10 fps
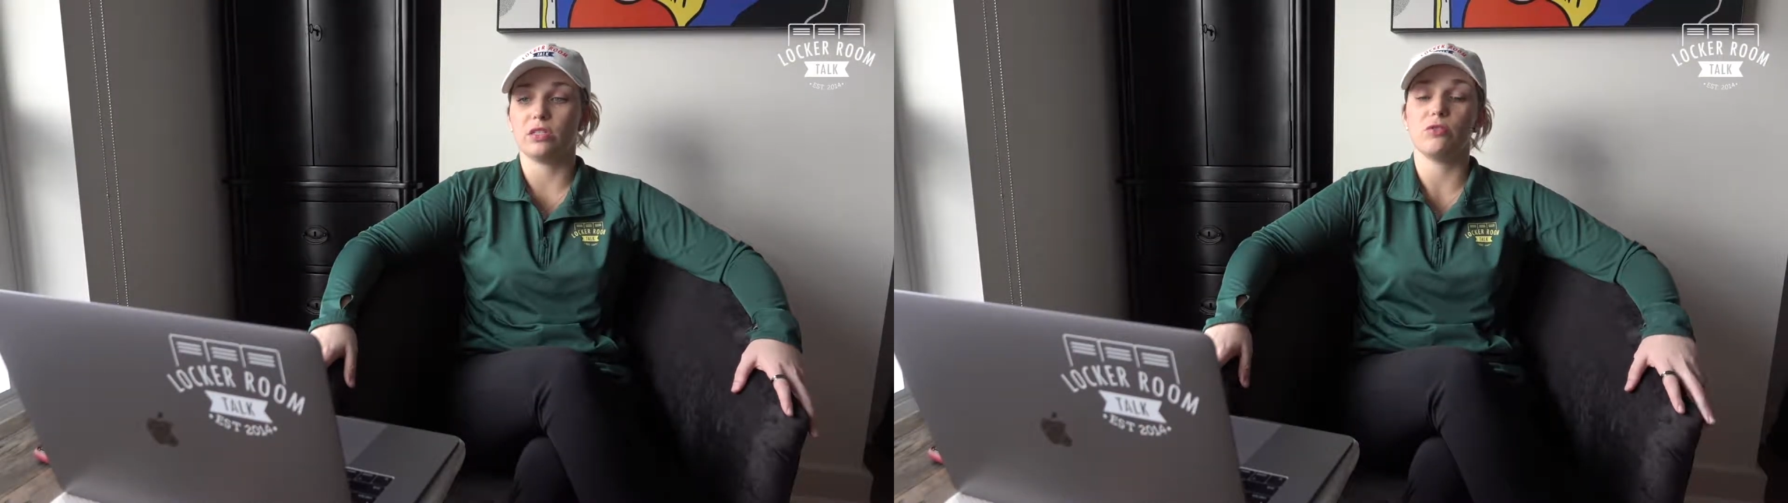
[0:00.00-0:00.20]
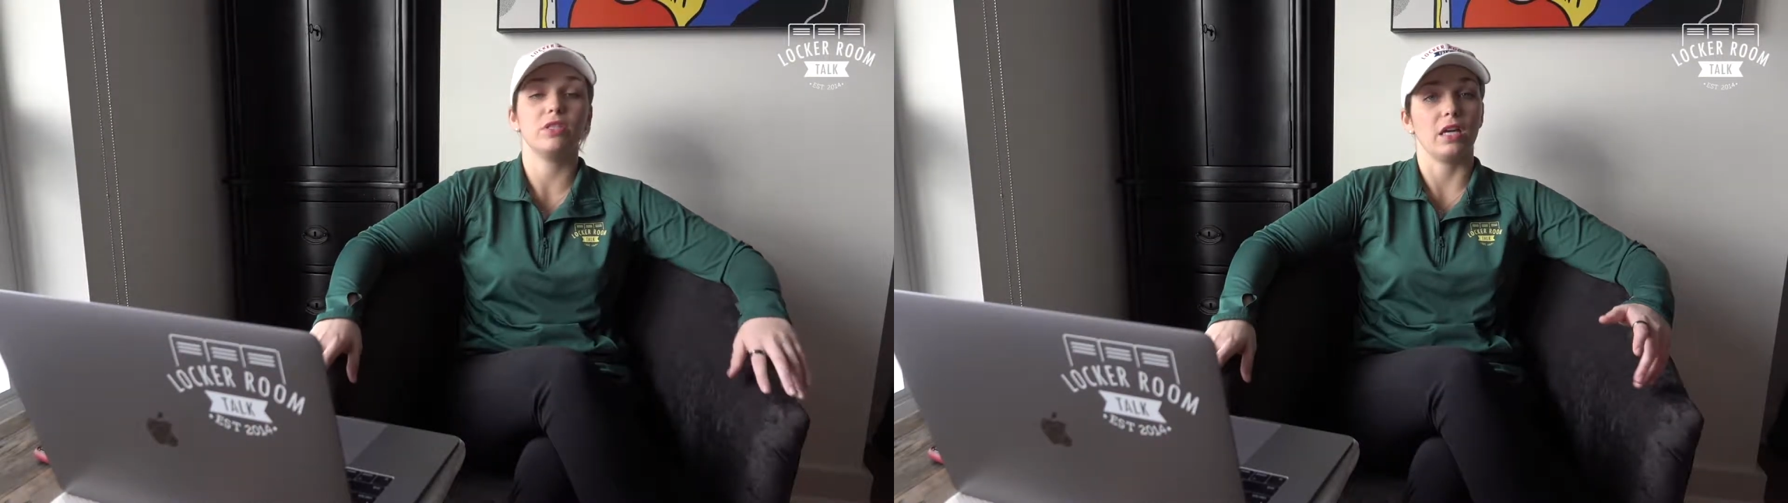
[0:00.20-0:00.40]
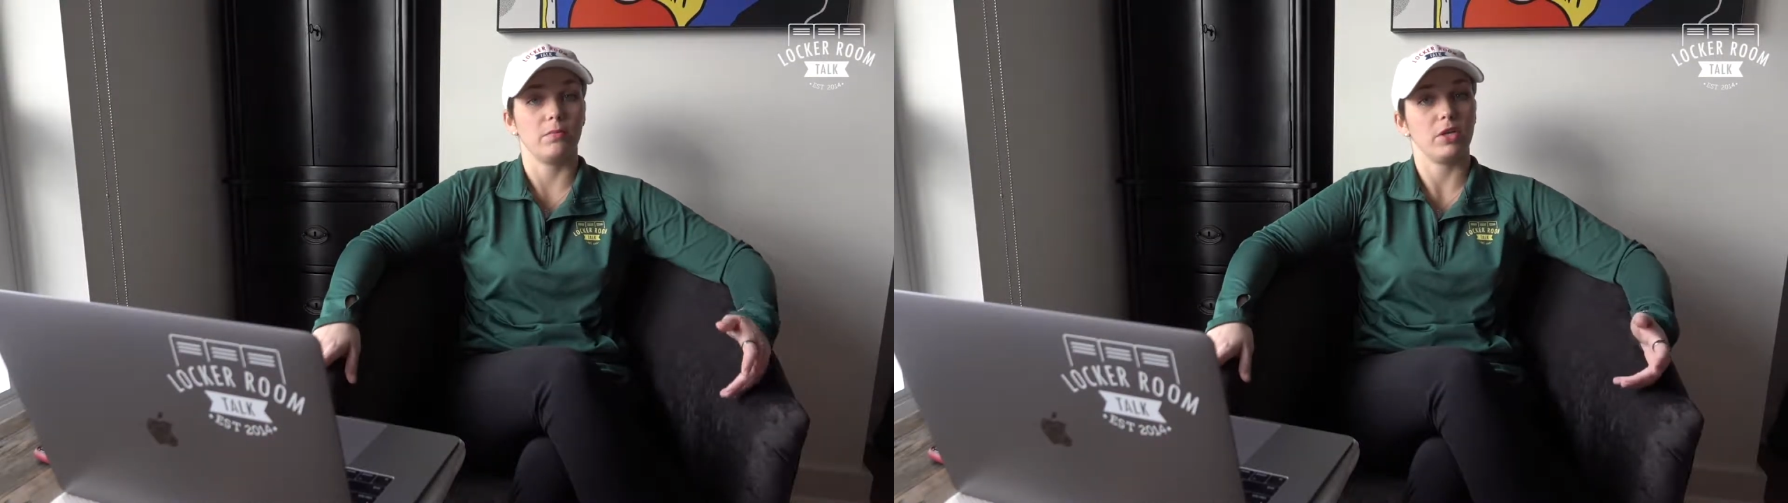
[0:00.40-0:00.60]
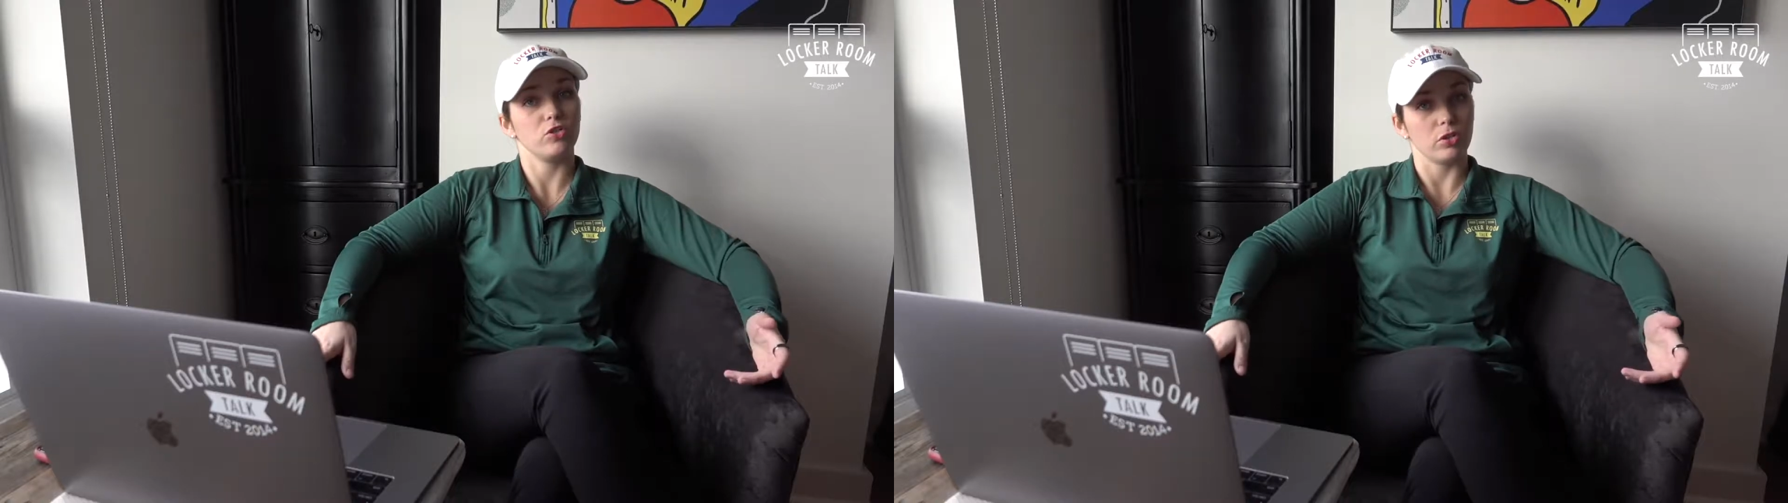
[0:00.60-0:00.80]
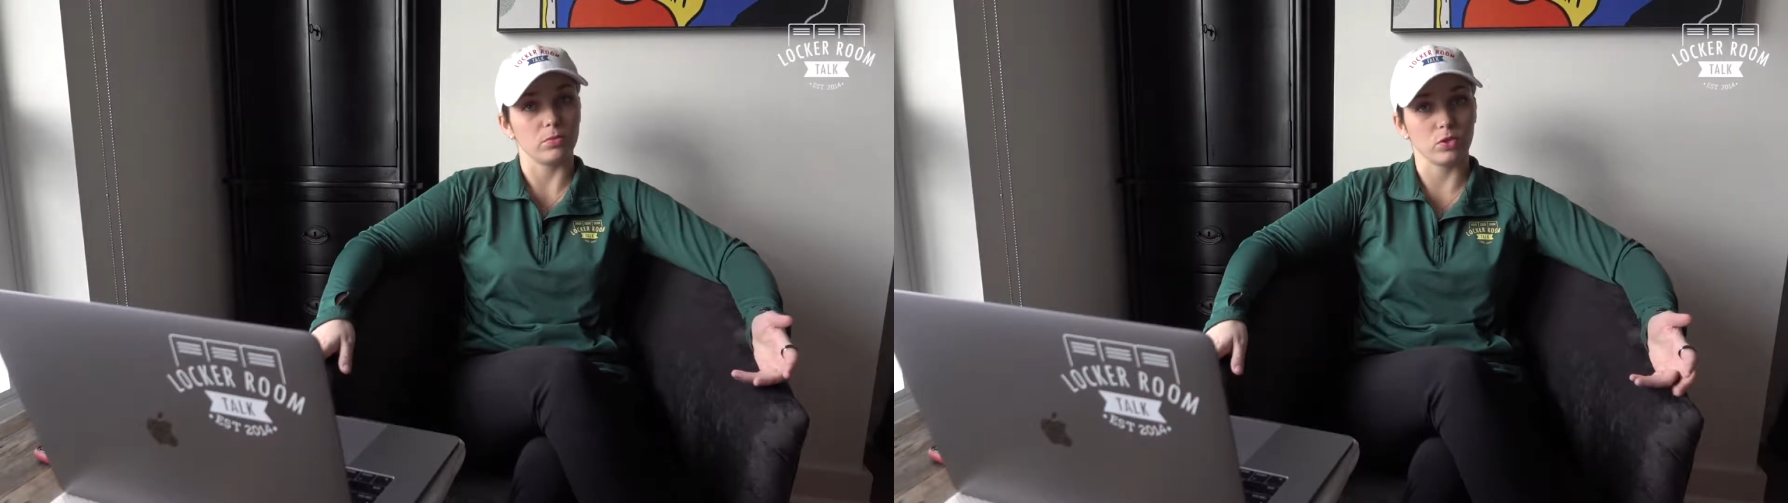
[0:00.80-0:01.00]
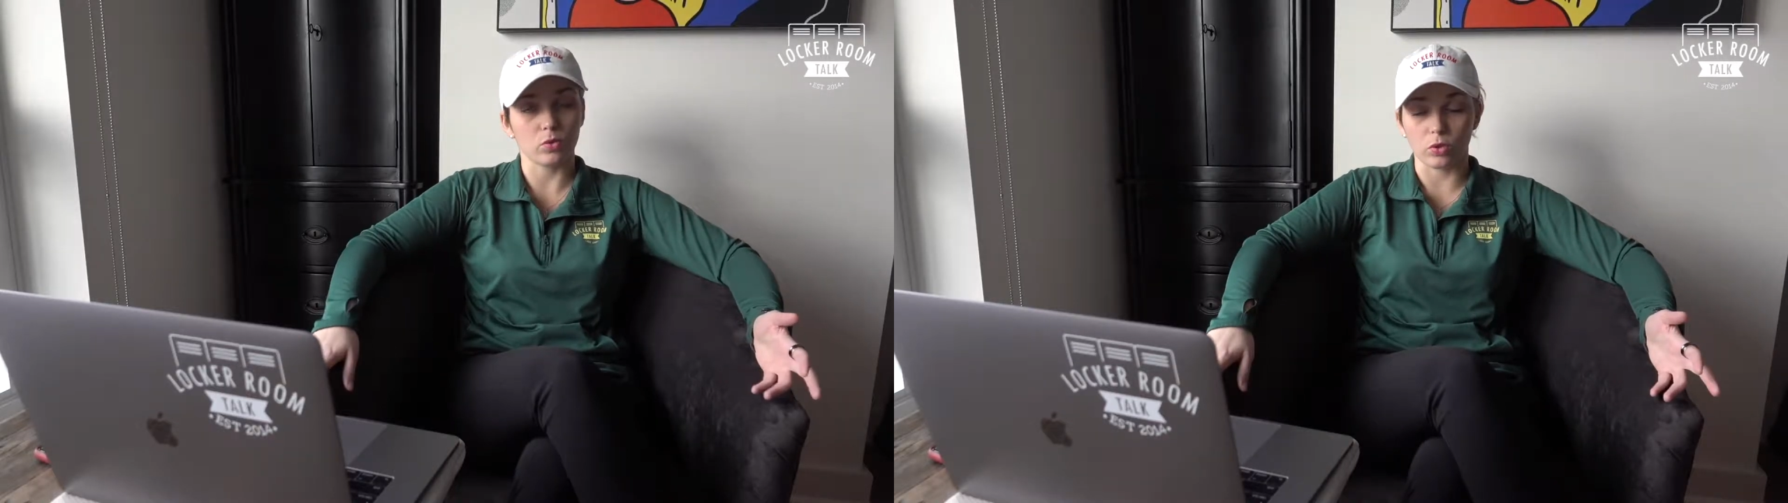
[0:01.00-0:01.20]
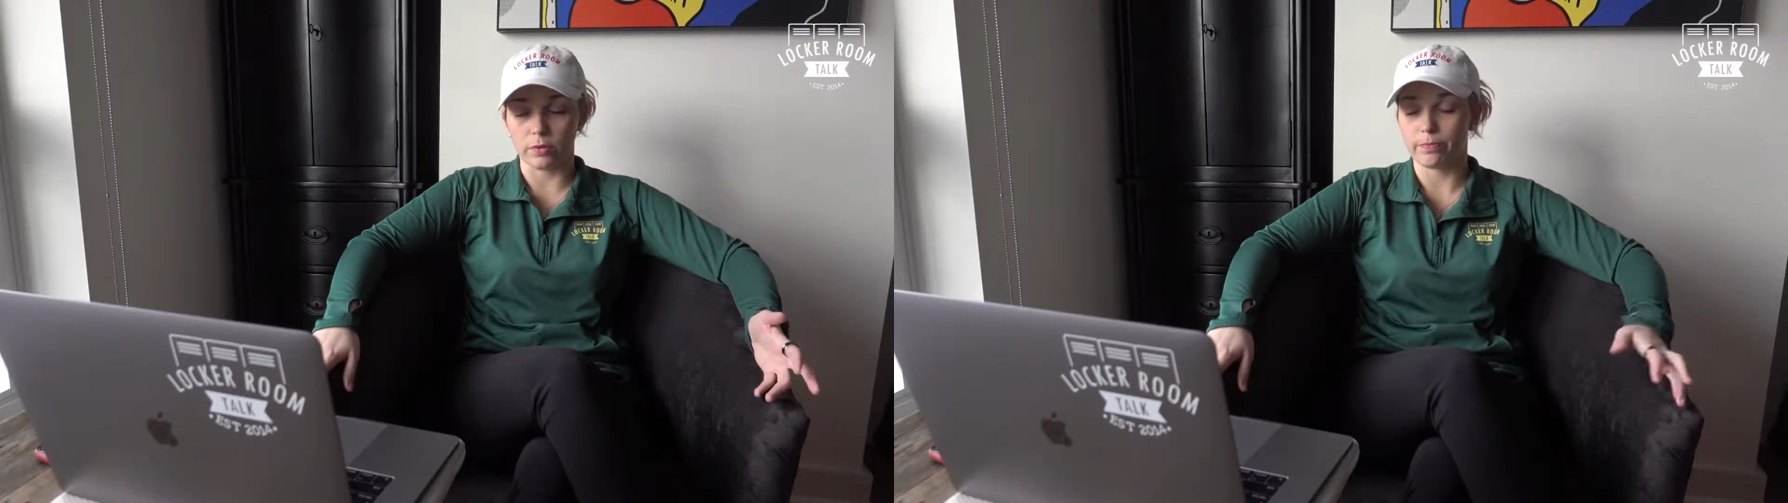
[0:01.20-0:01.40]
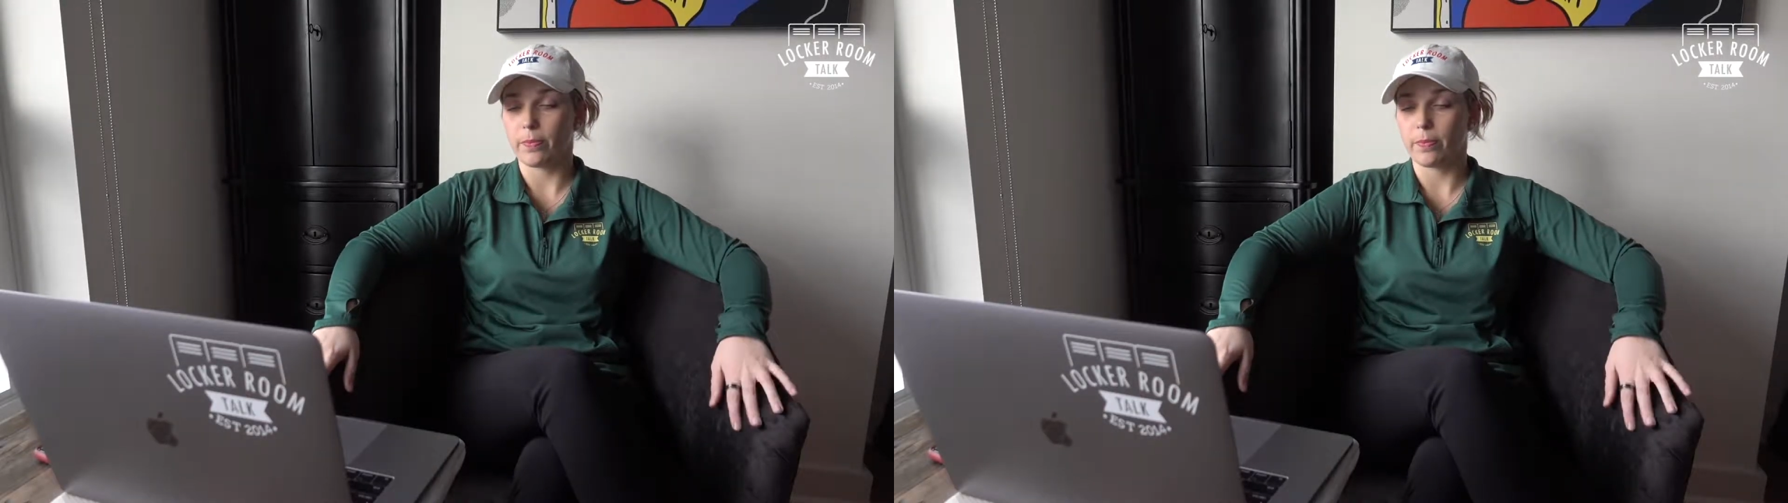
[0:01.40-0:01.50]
to attend my dream school?"